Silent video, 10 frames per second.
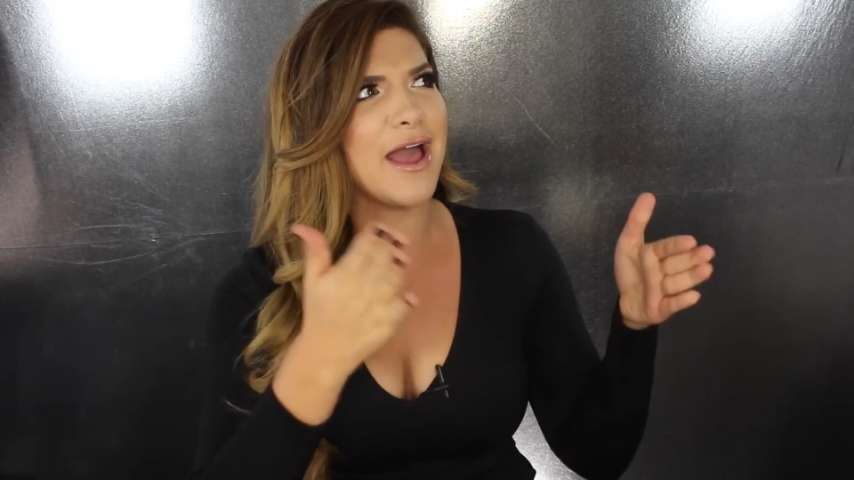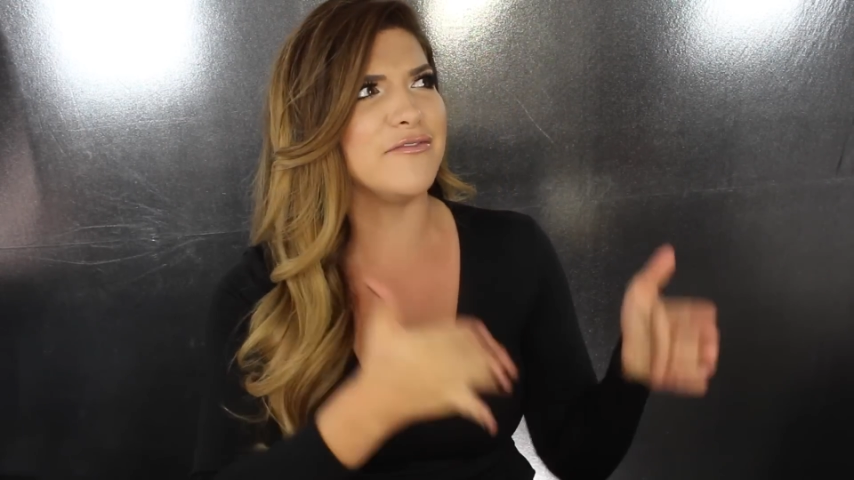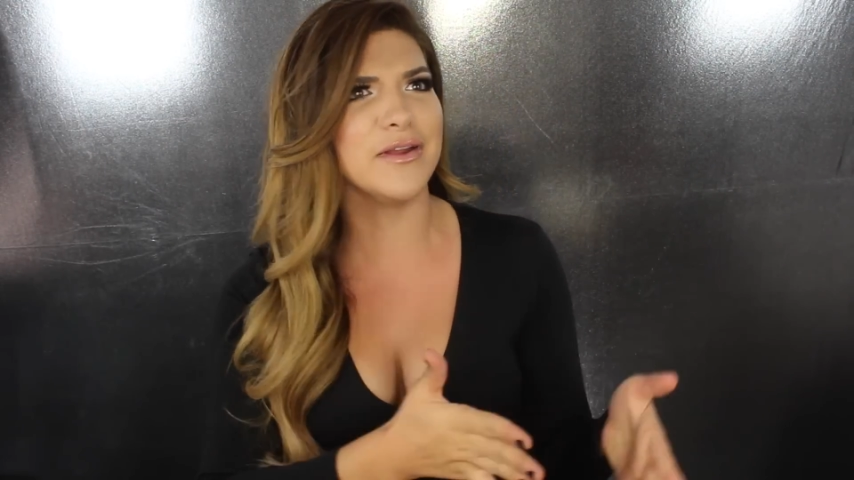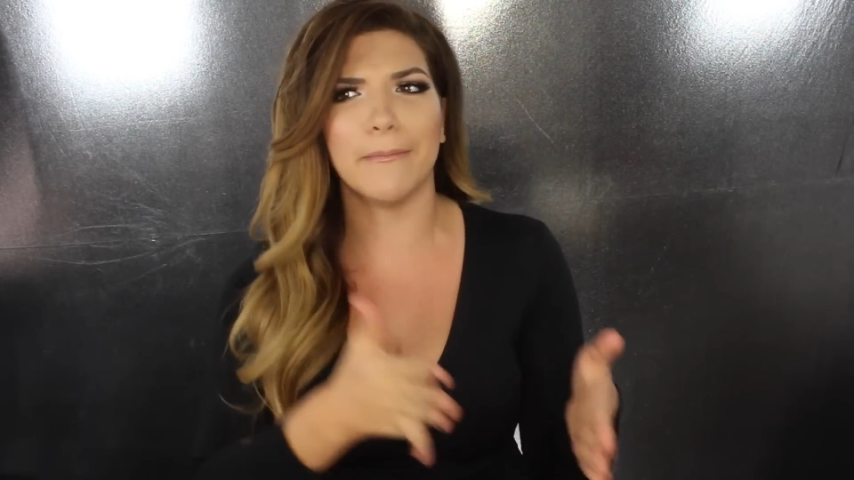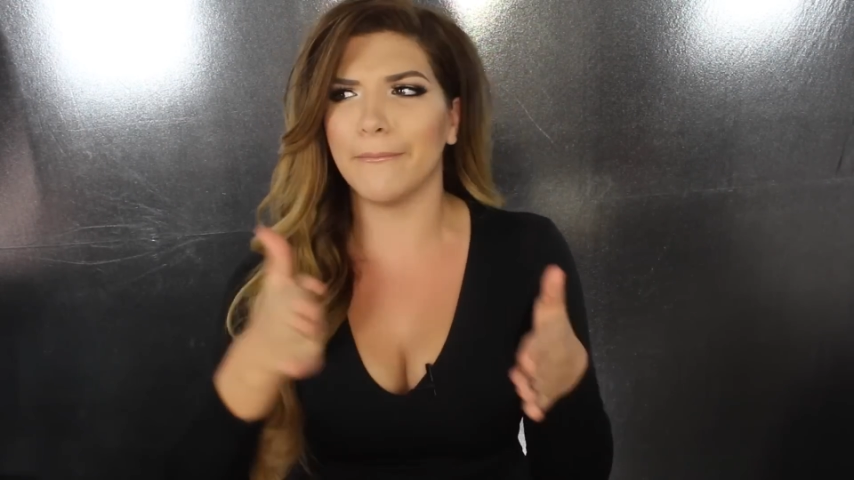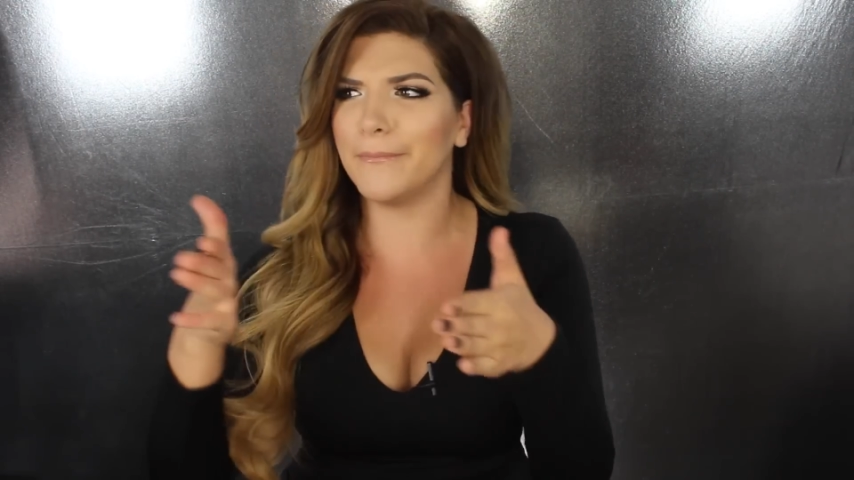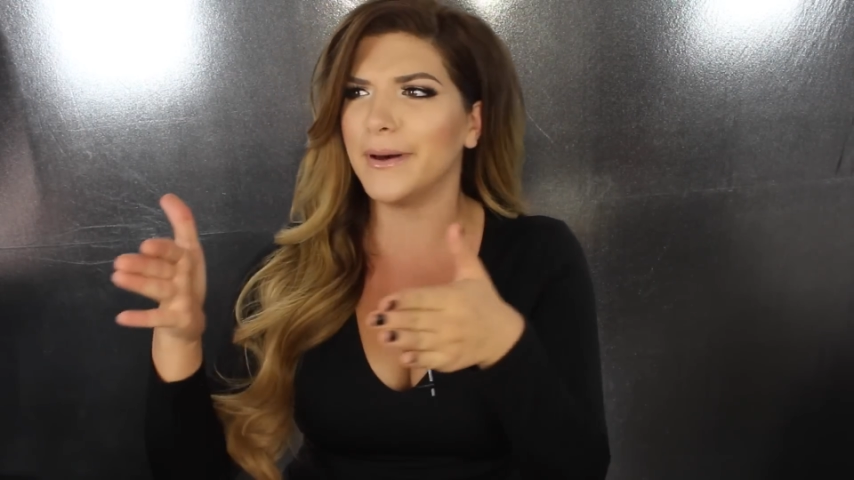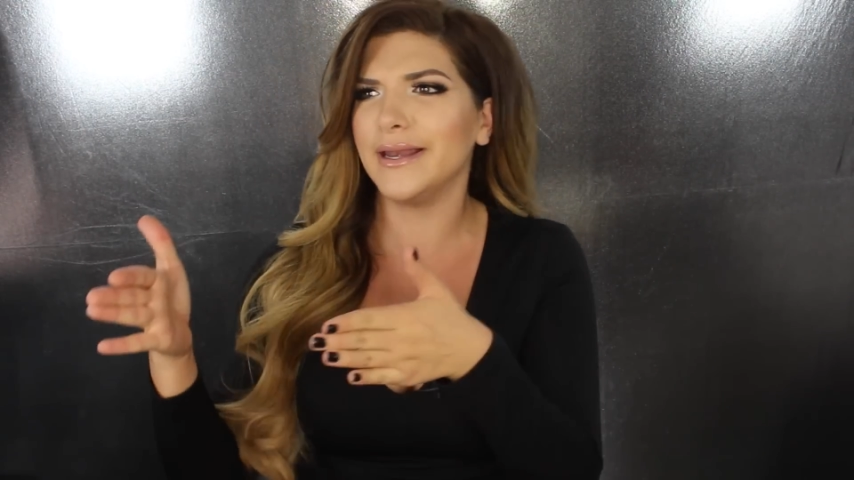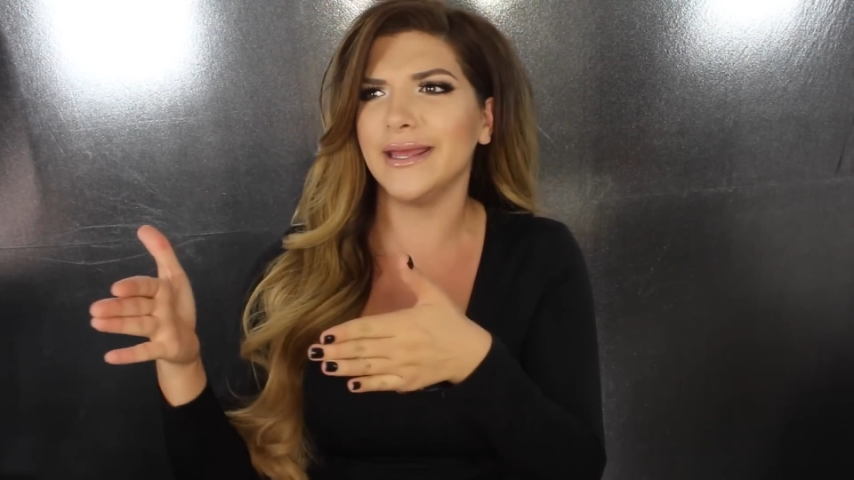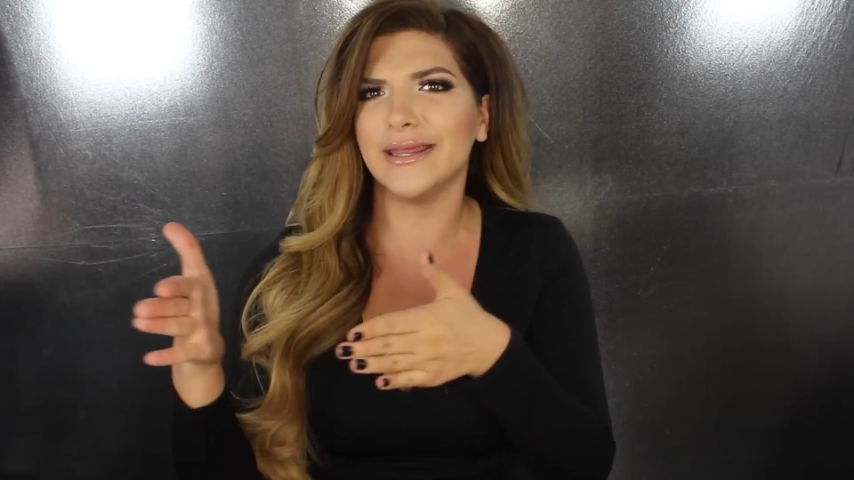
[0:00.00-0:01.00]

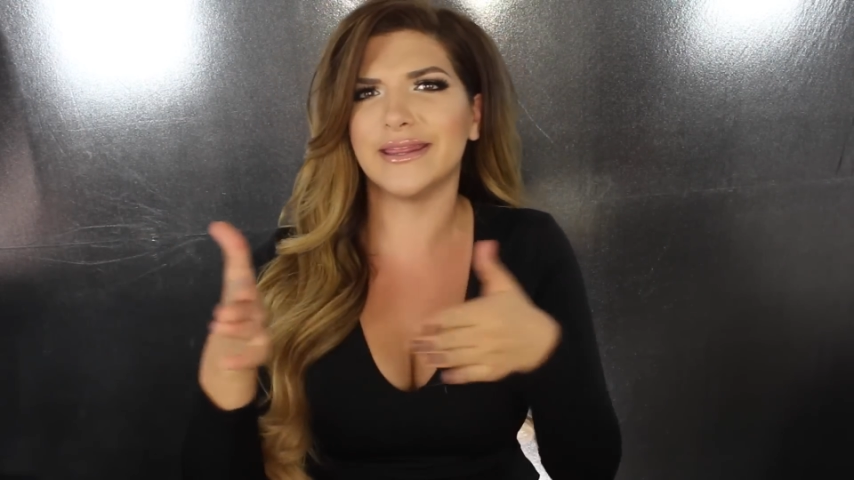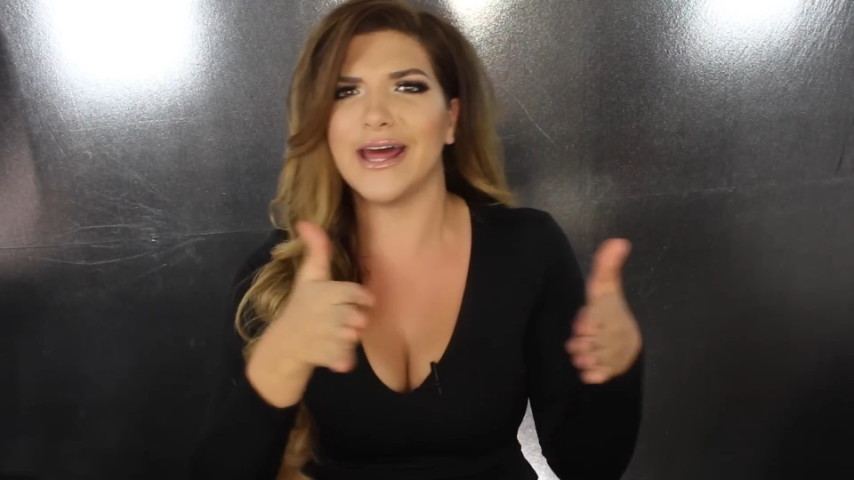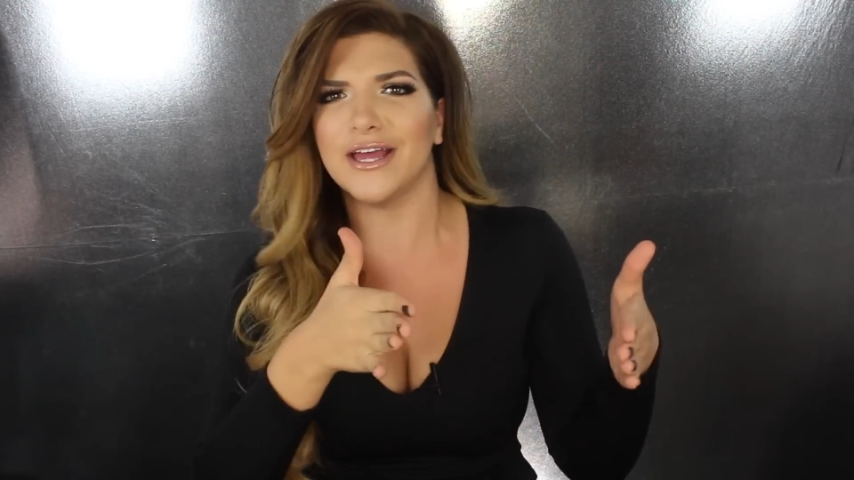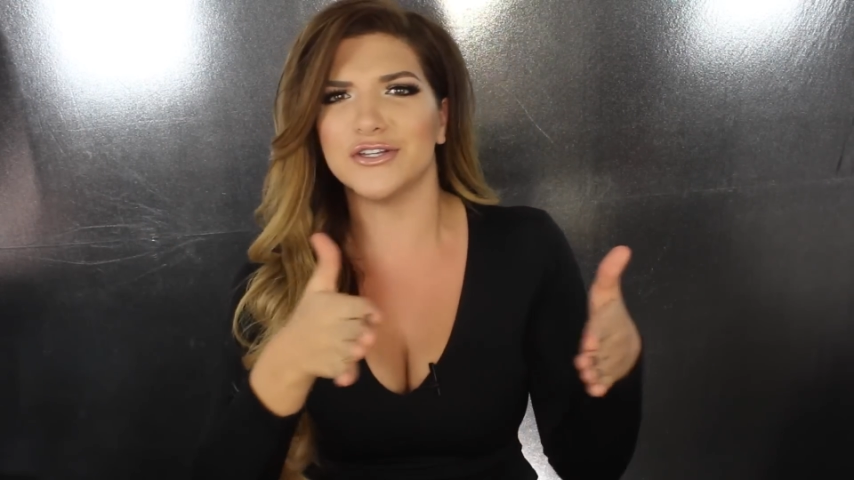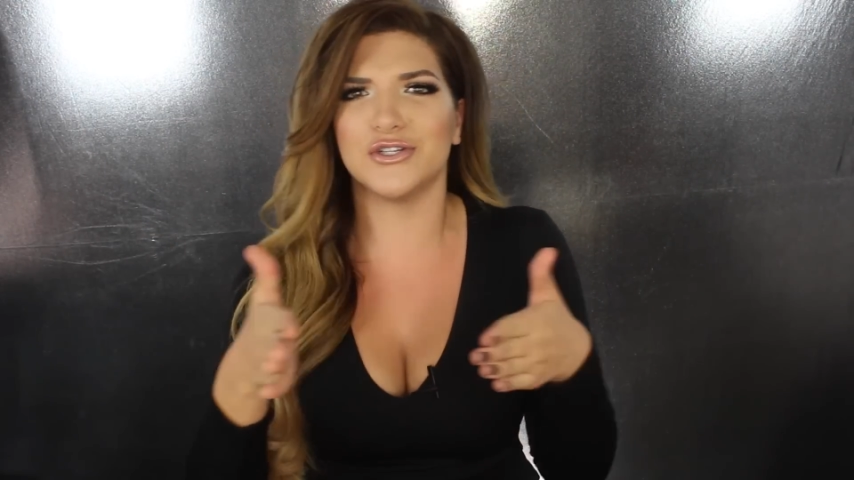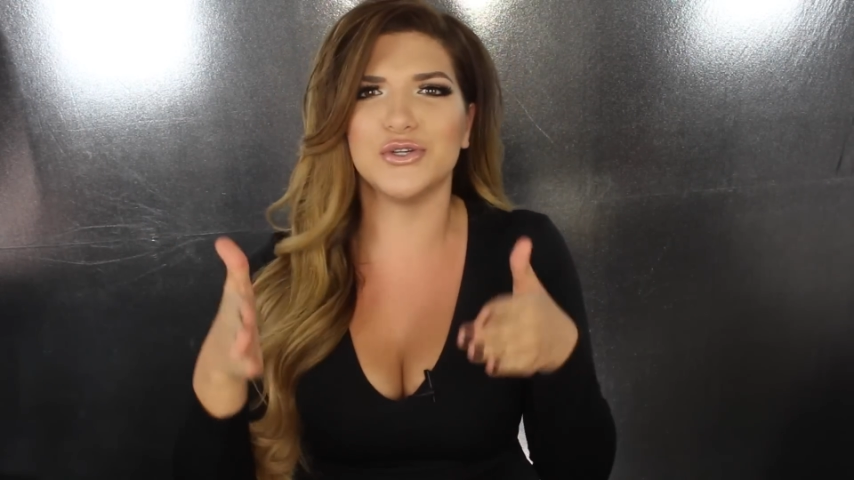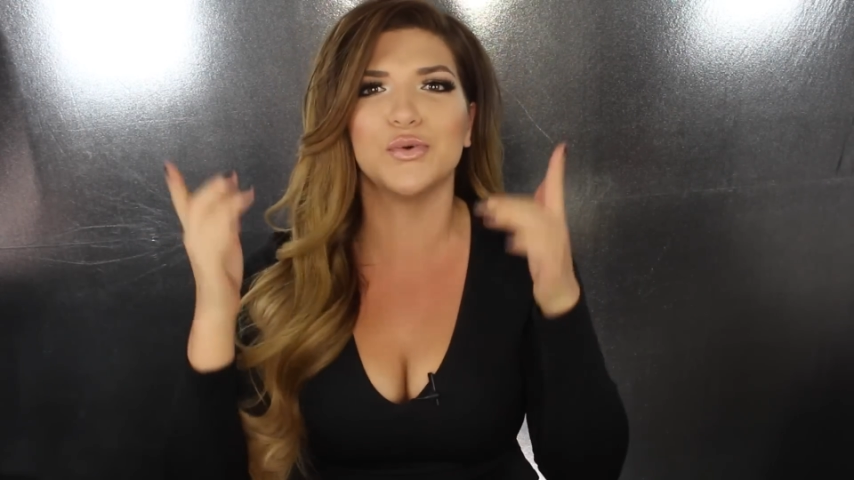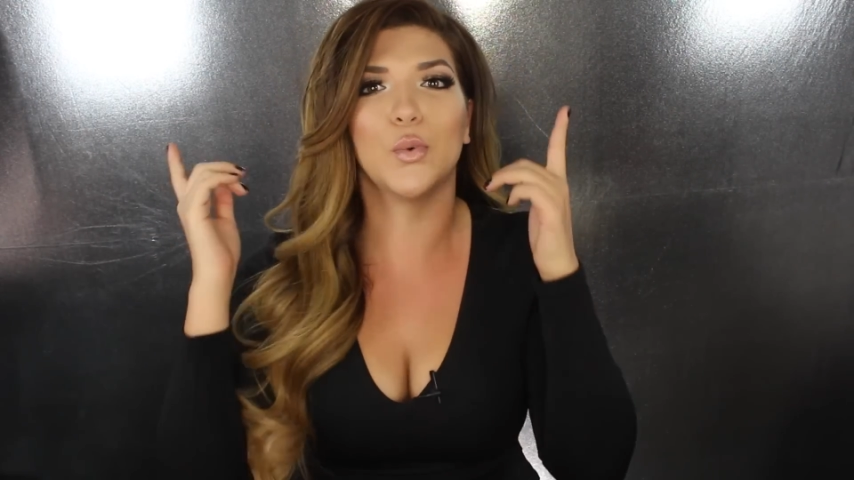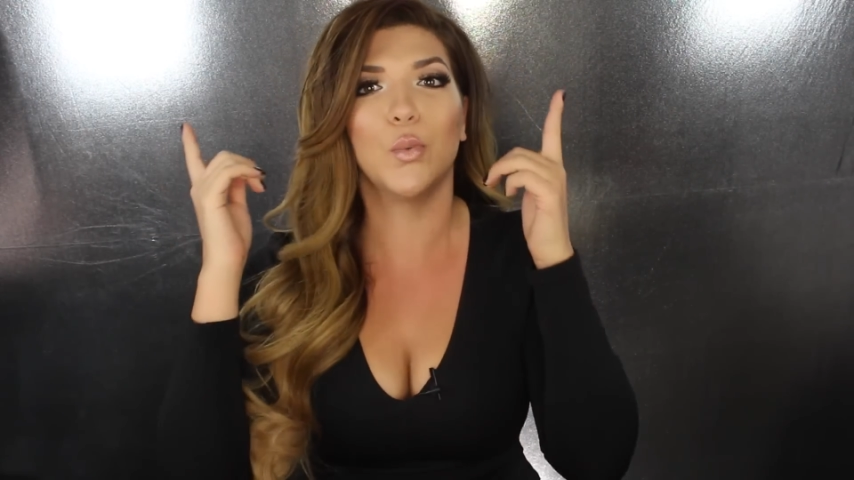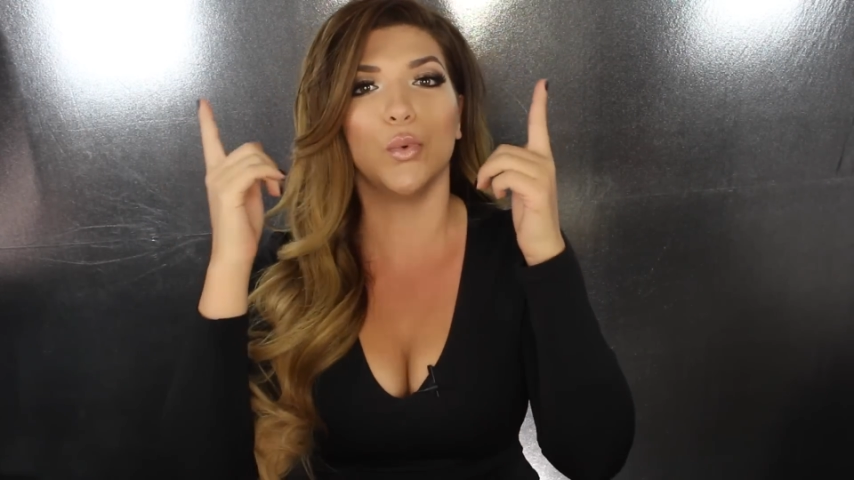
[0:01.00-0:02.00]
everybody that you